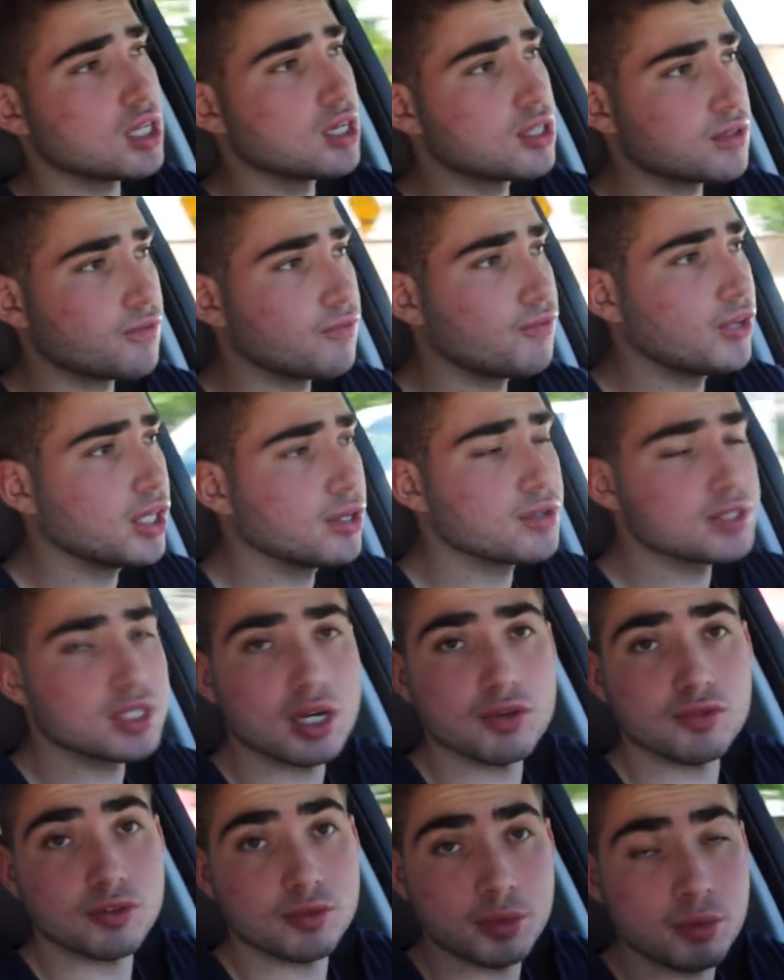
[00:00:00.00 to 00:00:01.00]
in and some videos
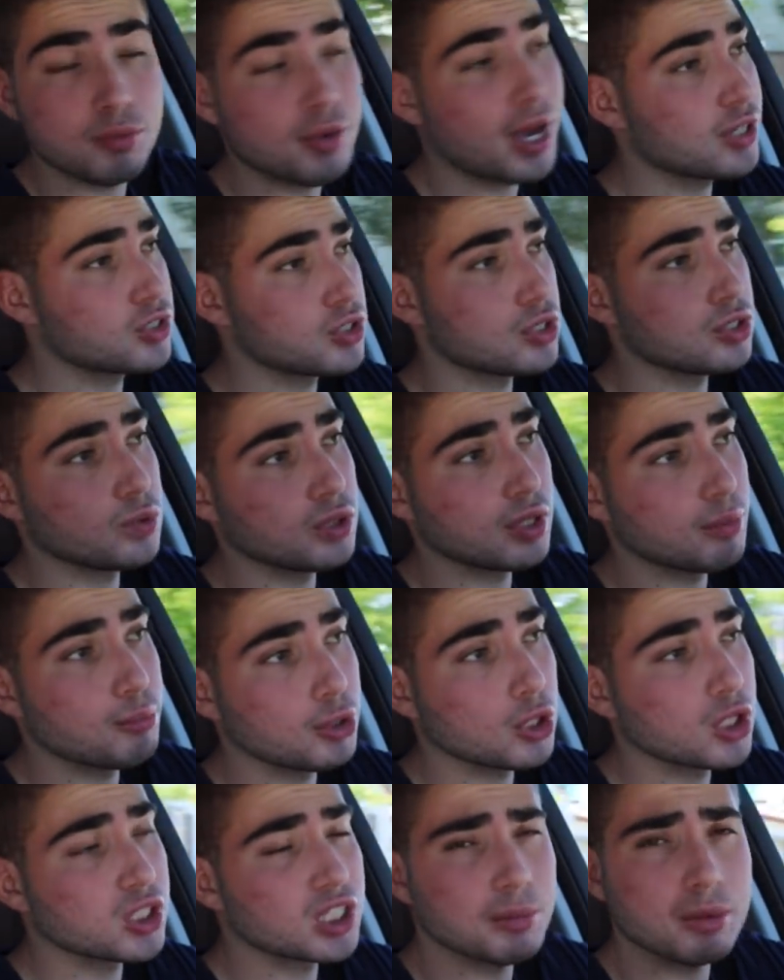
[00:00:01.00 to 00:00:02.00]
in it from him actually doing the
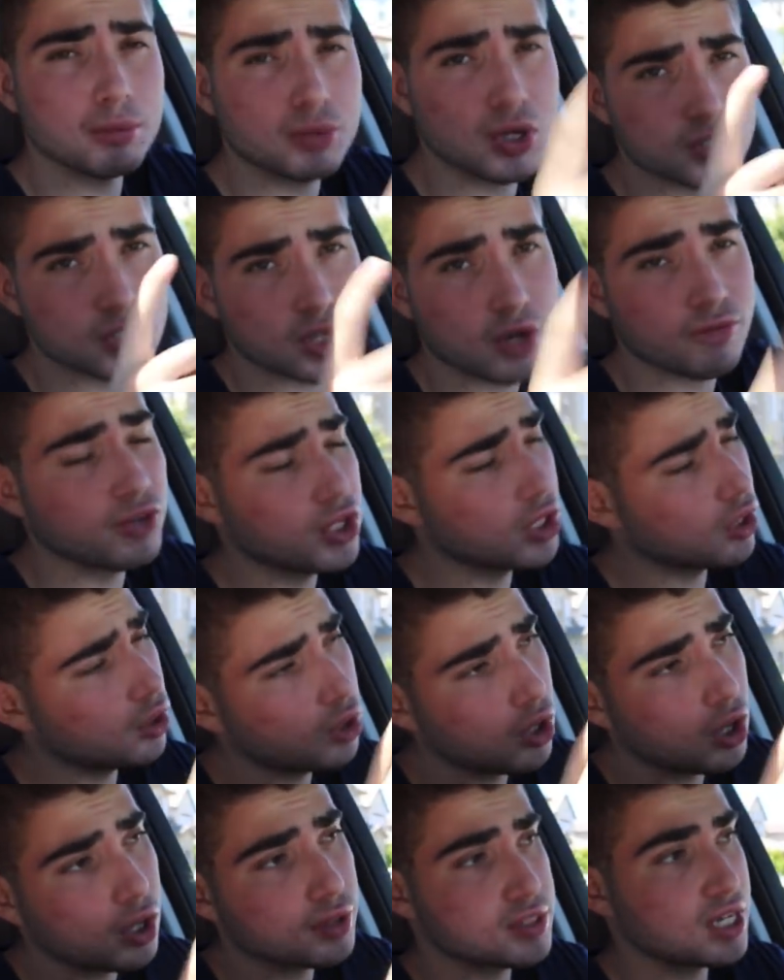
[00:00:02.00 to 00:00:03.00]
build. I remember I saw a video a
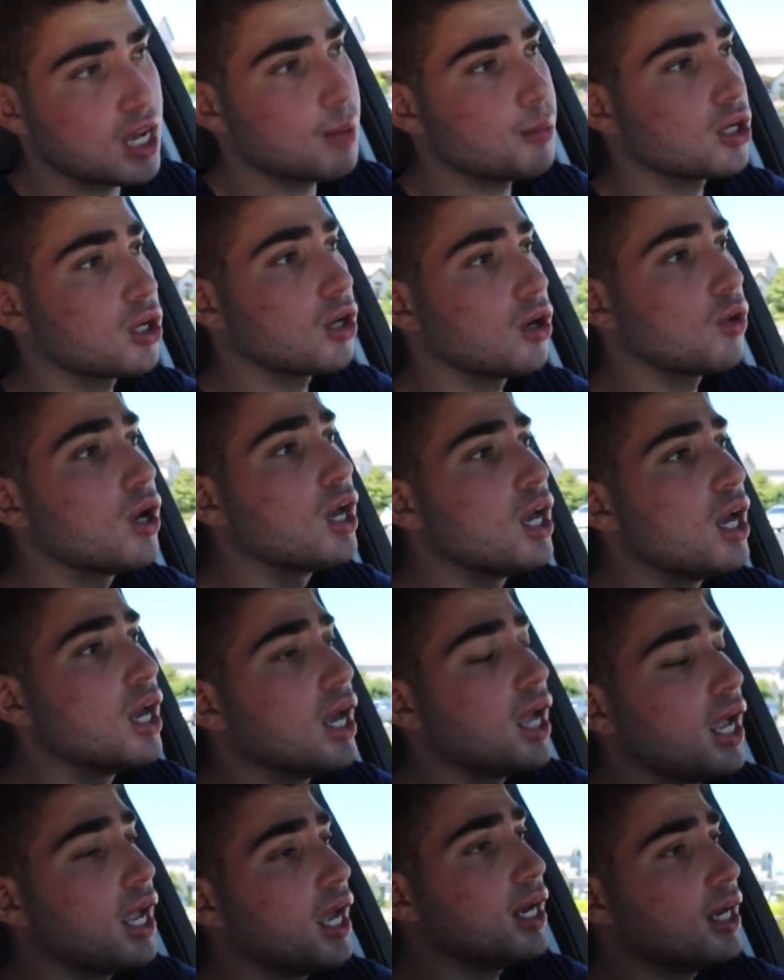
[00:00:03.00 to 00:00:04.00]
long time ago,
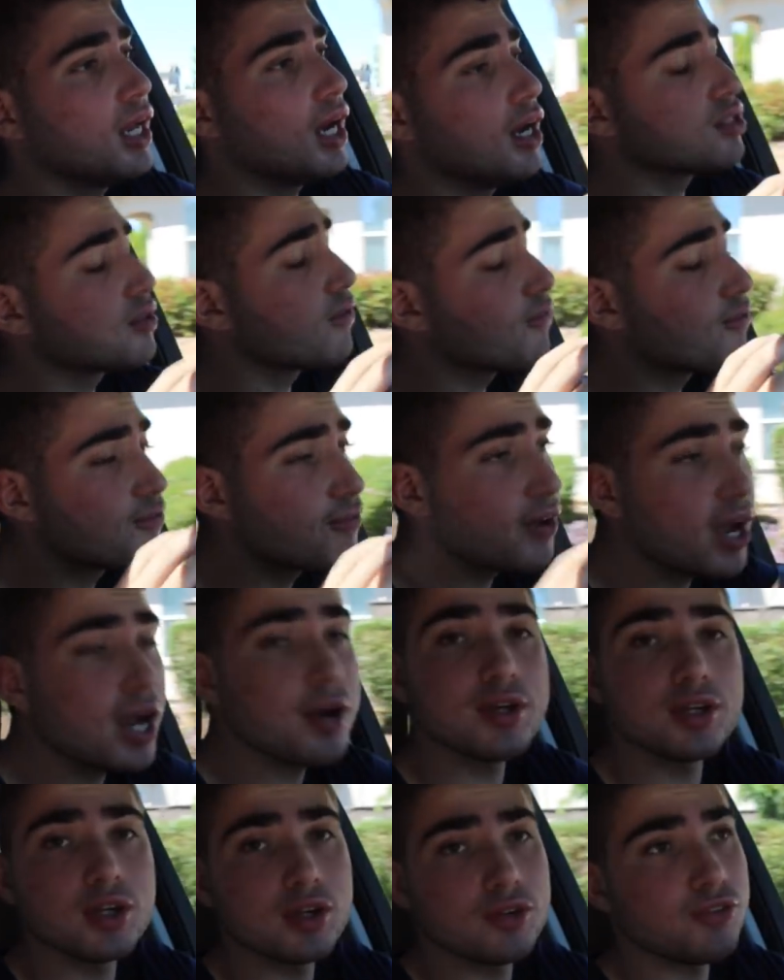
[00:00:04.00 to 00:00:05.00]
and it's a
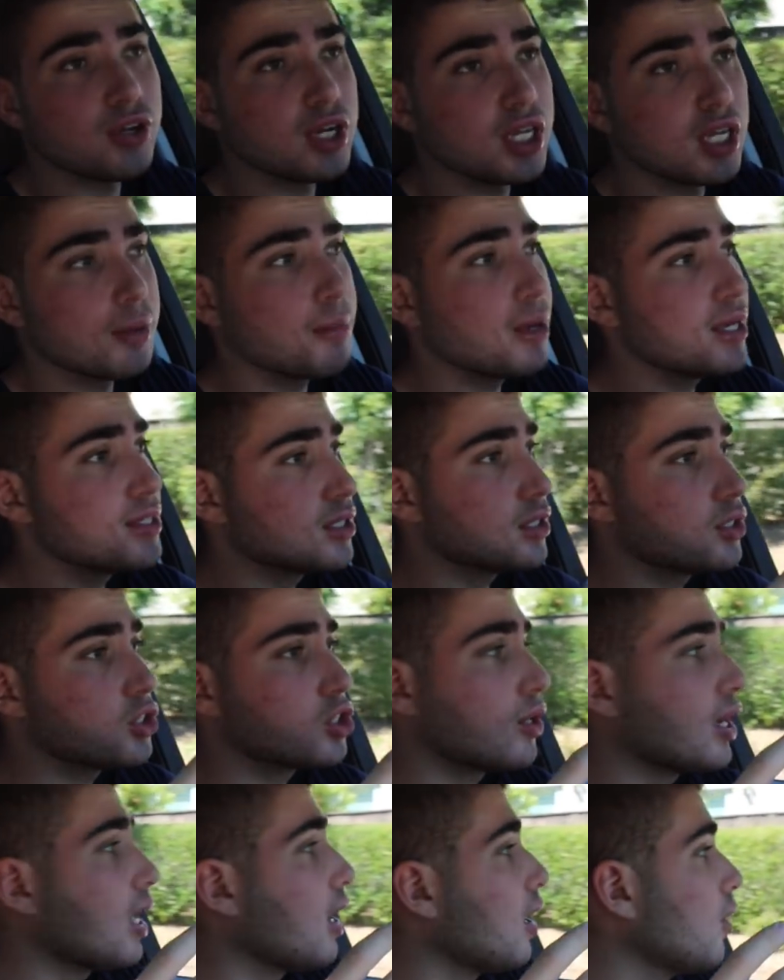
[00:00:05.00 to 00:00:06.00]
very good video, basically
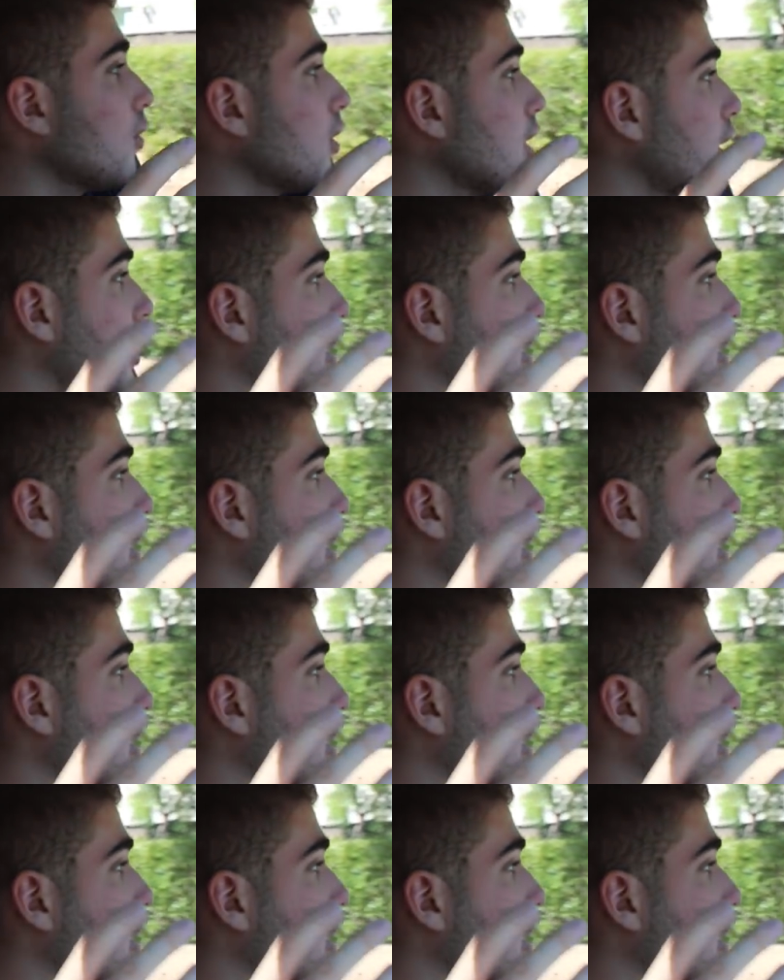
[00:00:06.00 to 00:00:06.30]
showing how